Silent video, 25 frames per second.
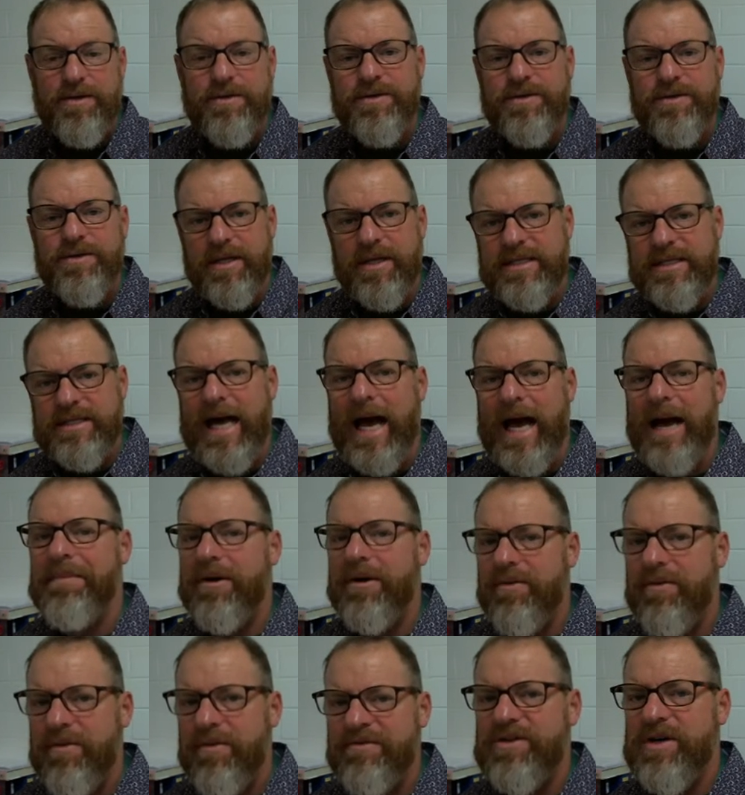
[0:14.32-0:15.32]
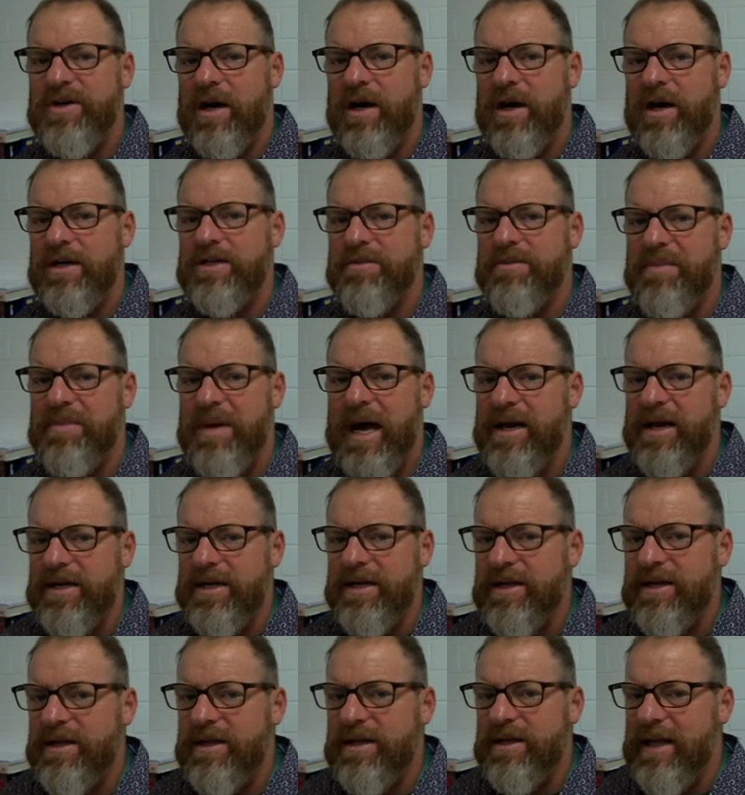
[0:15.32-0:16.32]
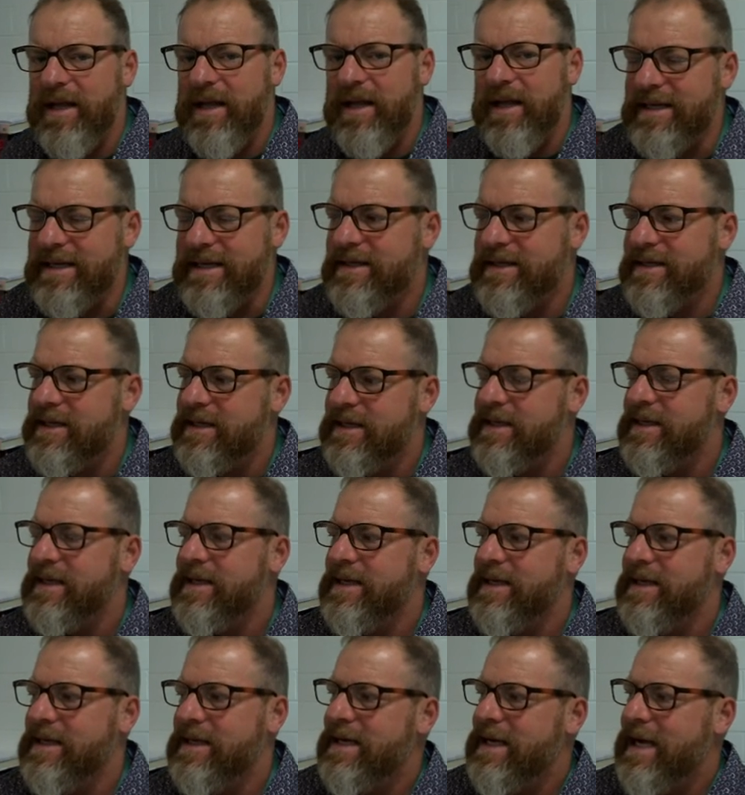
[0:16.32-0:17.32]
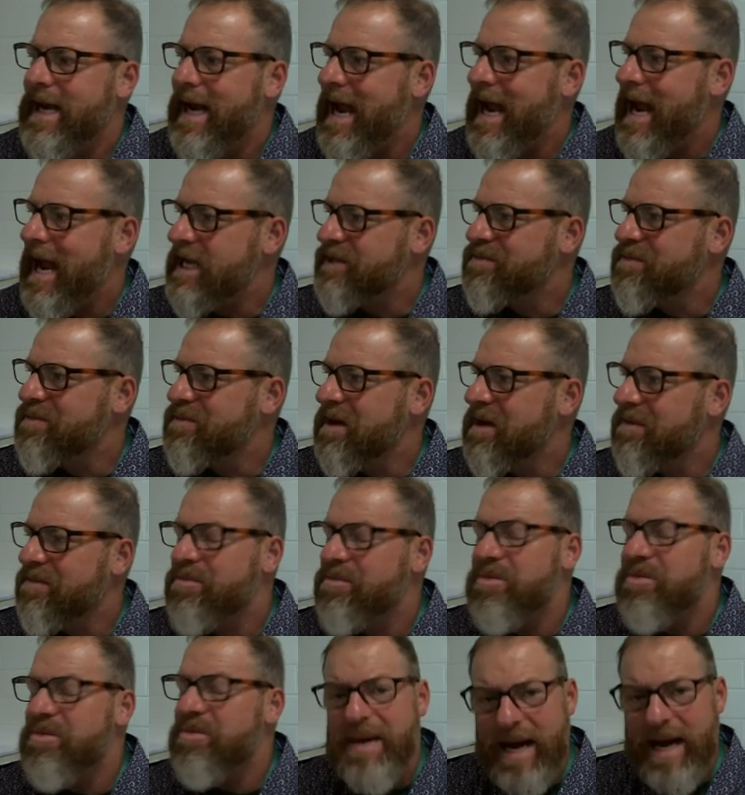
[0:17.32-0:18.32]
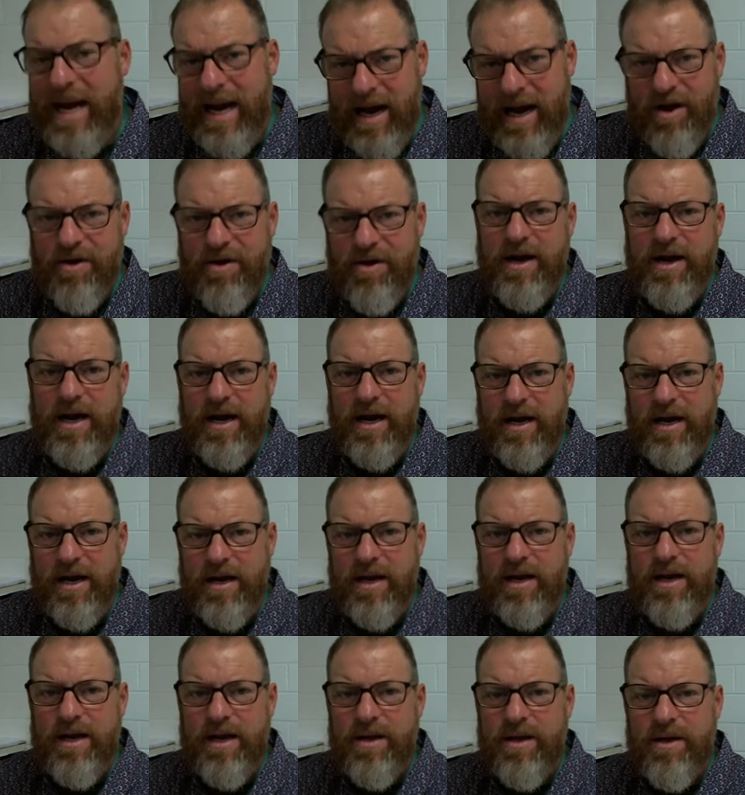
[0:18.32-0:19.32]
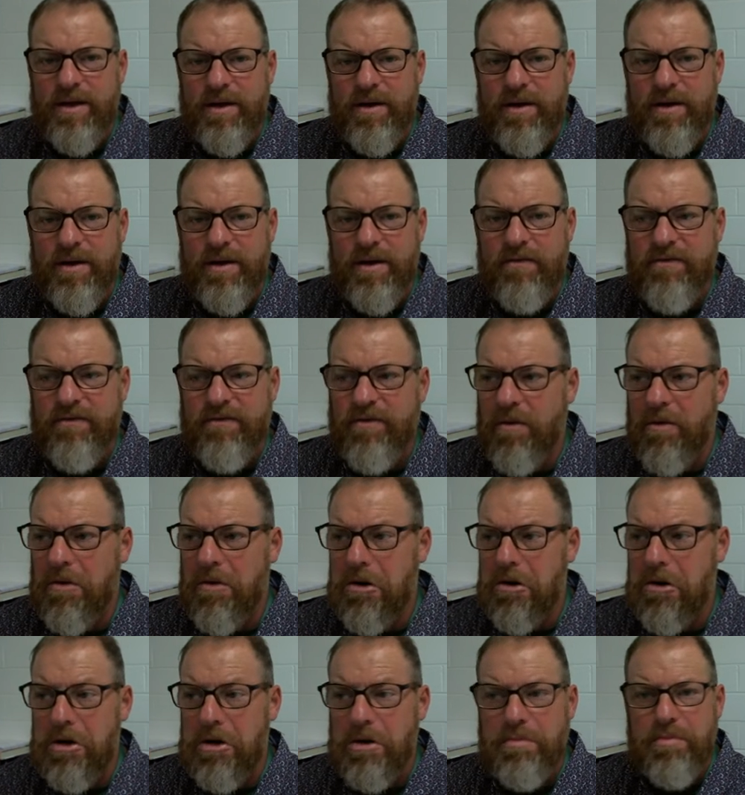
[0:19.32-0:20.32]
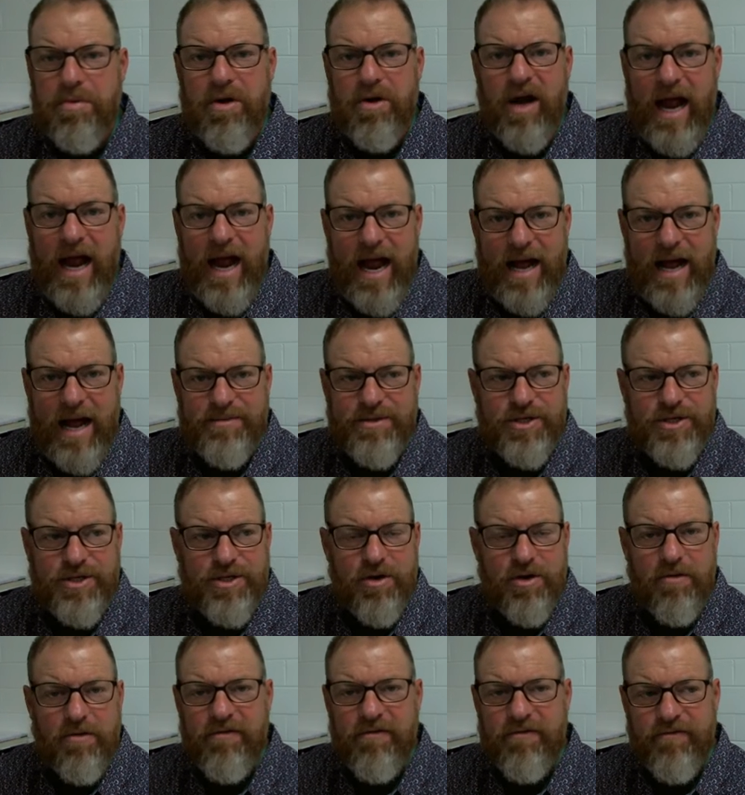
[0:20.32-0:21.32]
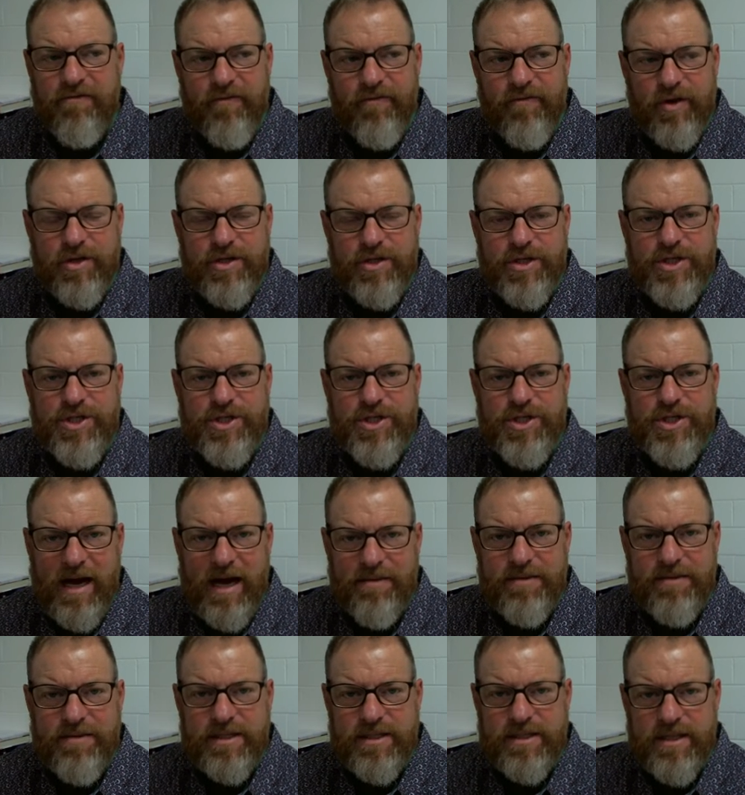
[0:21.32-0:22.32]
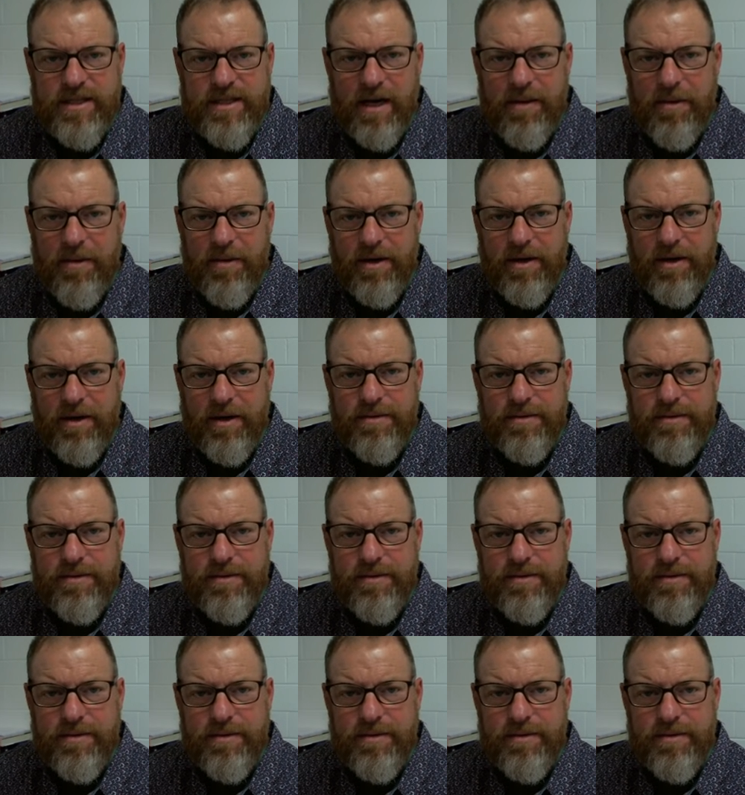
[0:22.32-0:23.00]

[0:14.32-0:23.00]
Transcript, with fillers: So, the topic we've talked about in class has been preparing for perhaps your first job this summer.